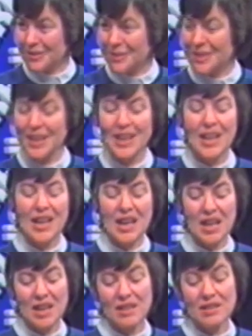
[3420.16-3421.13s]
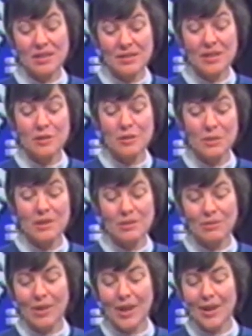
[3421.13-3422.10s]
I say, hey, this has
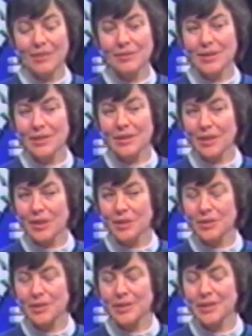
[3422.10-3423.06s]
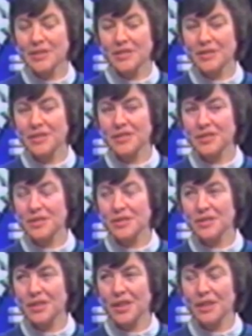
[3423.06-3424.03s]
been derived in a logically
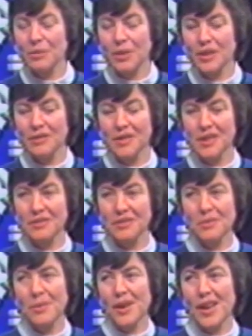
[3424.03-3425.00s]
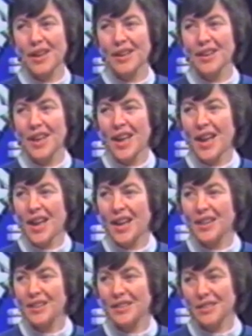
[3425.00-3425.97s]
consistent and well-grounded way,
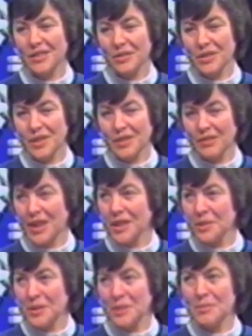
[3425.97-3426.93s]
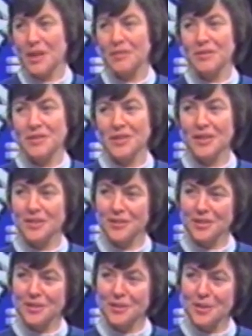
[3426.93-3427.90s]
and you can evaluate my
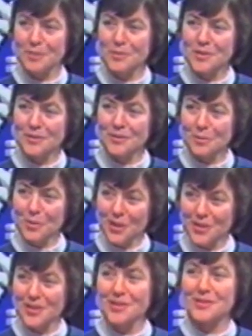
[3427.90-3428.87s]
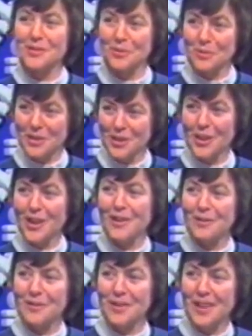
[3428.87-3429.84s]
results in terms of the process through which I
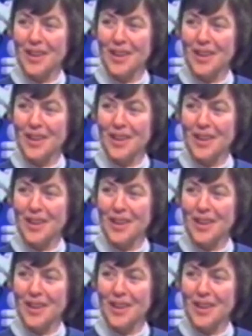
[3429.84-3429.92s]
have,